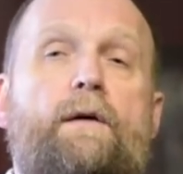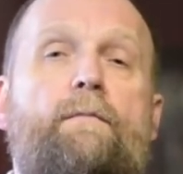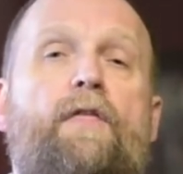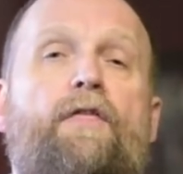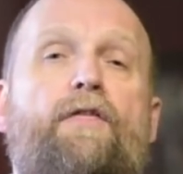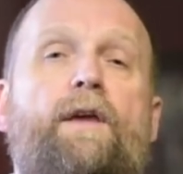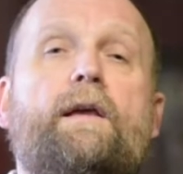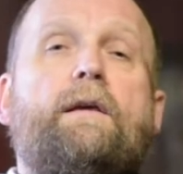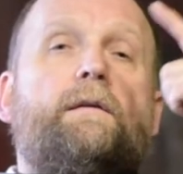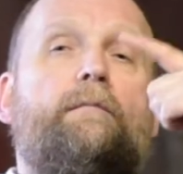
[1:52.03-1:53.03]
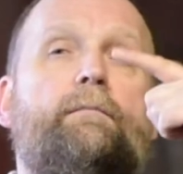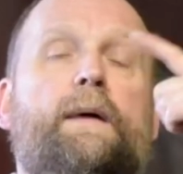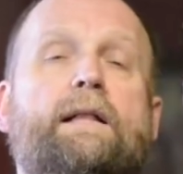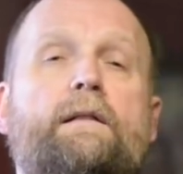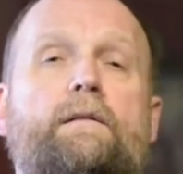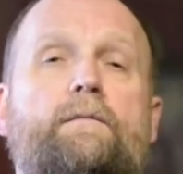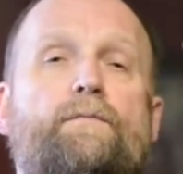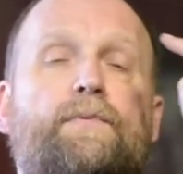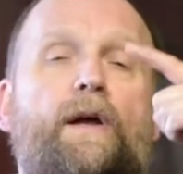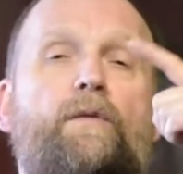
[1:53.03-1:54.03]
a thick metal
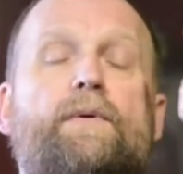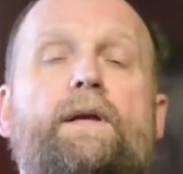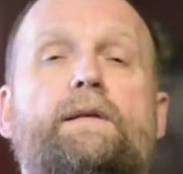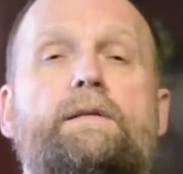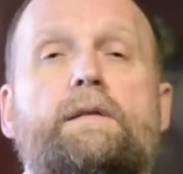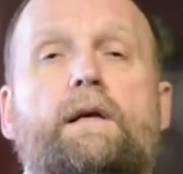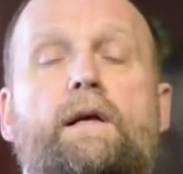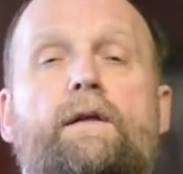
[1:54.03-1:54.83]
brow piece